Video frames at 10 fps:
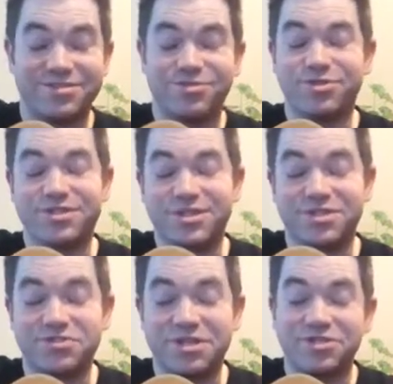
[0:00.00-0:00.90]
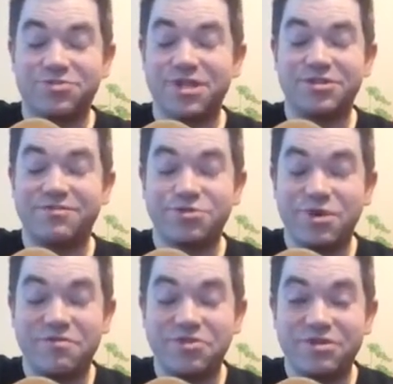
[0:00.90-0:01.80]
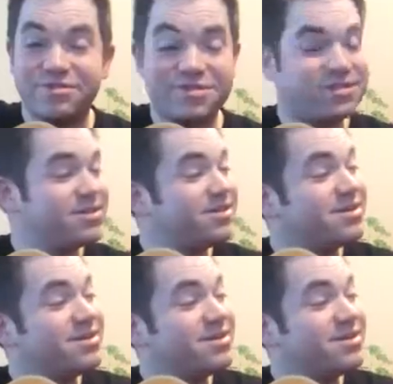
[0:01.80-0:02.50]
Only 6 strings. Why do you have 12 notes?